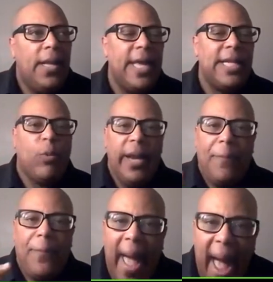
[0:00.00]
is when
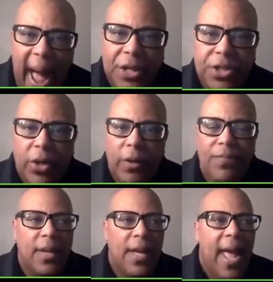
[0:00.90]
a
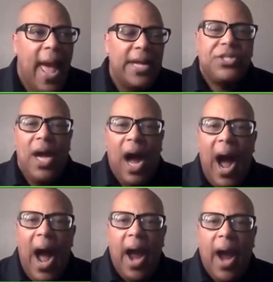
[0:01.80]
pastor has to
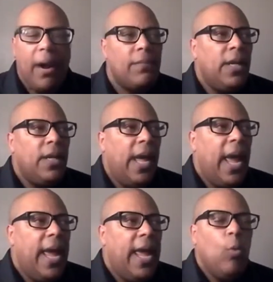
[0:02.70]
hire
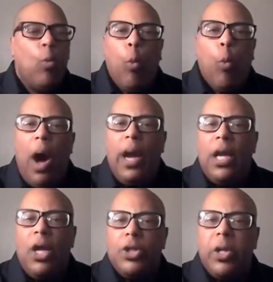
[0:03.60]
a
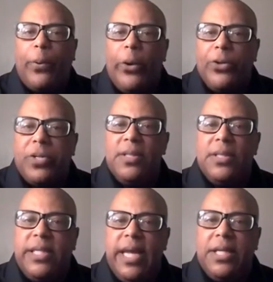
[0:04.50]
100
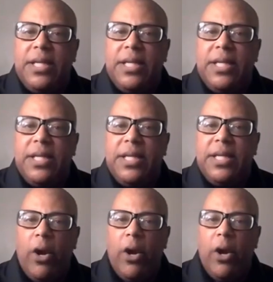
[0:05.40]
person detail
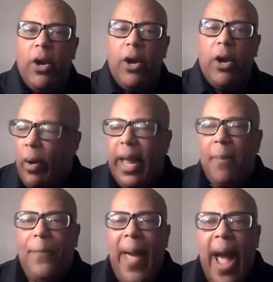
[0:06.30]
security,
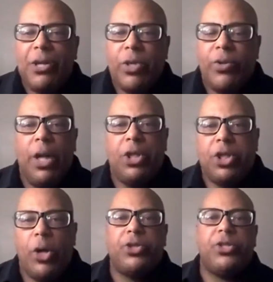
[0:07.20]
but he's only
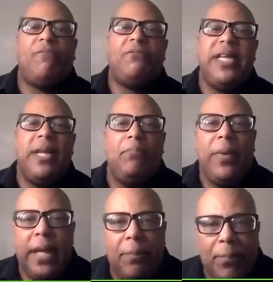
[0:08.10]
passing a church of
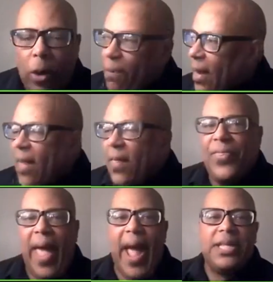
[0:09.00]
10 people.
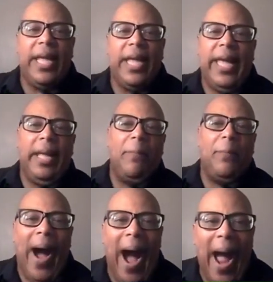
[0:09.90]
That's
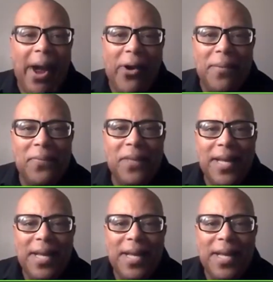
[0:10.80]
empire.